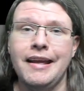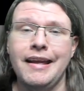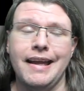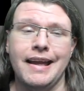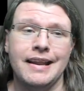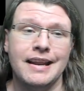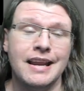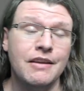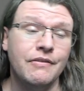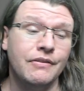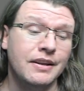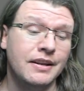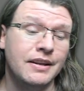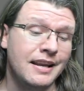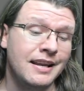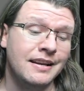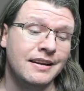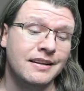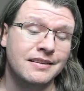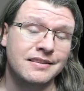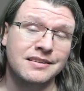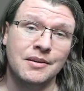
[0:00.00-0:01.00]
and even
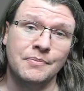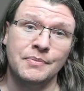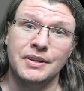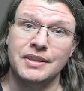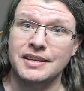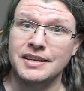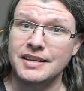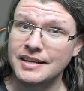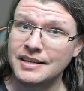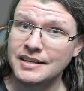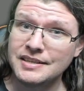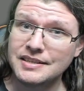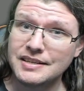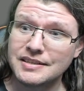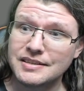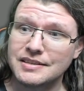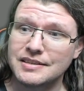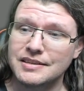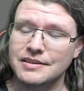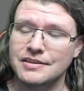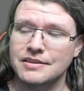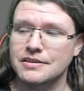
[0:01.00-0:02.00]
into some of the
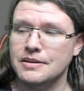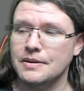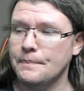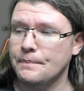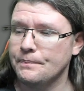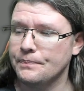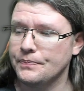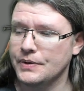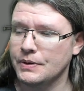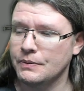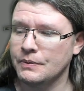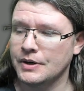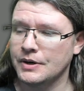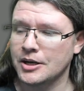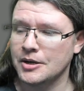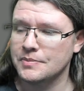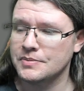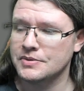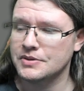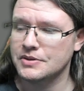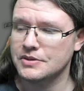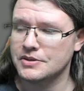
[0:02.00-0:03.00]
instances when it
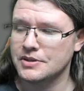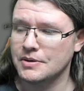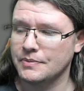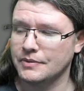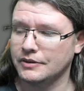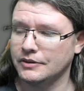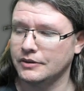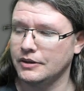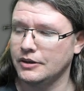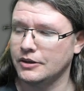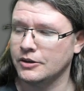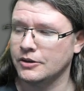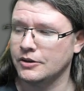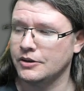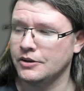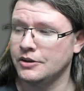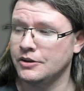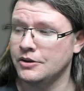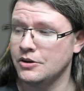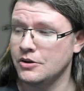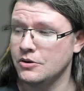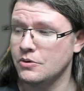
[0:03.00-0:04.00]
comes to some of the
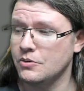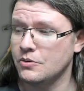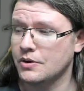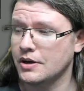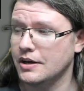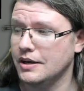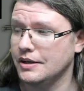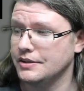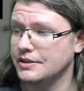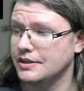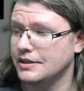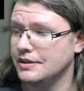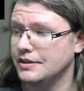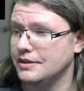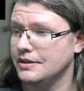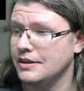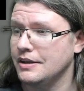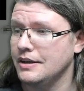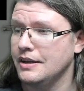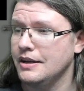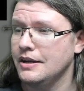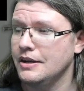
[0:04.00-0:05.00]
new content.
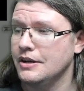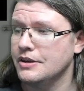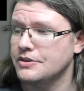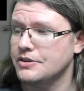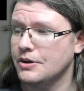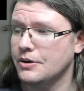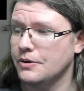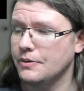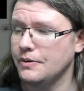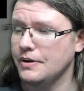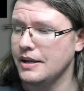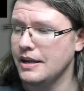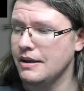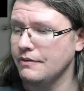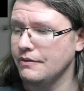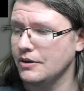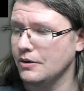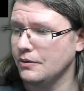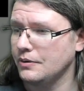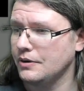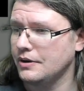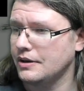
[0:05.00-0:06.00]
So even
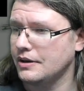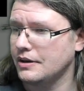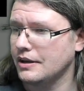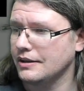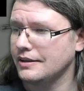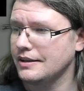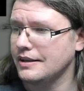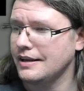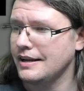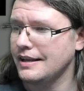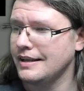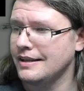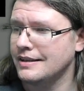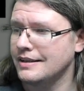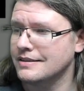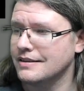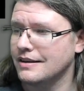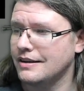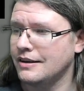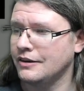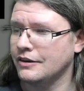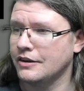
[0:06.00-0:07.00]
though nothing is
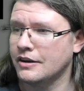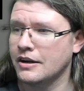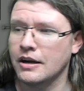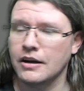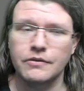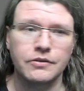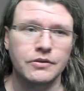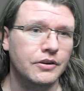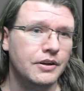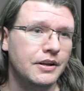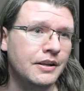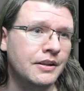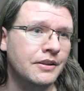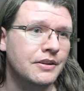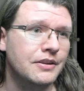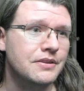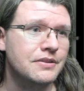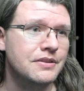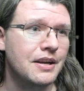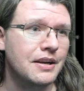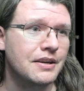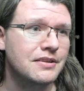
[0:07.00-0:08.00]
uncovered in this
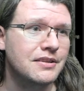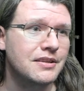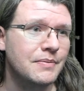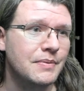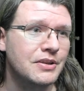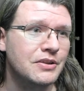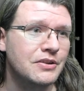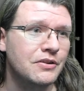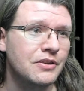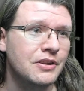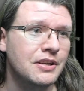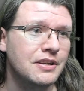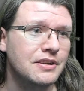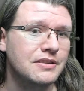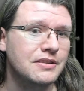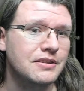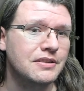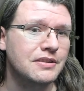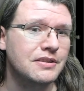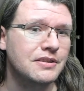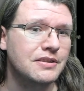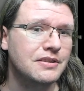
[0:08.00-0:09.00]
next image, this
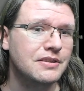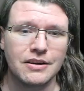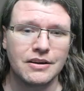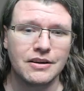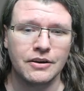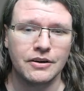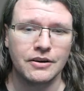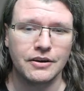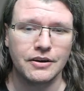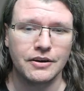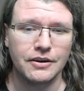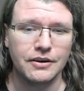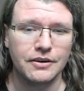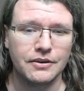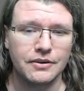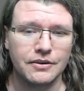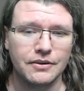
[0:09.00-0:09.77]
is our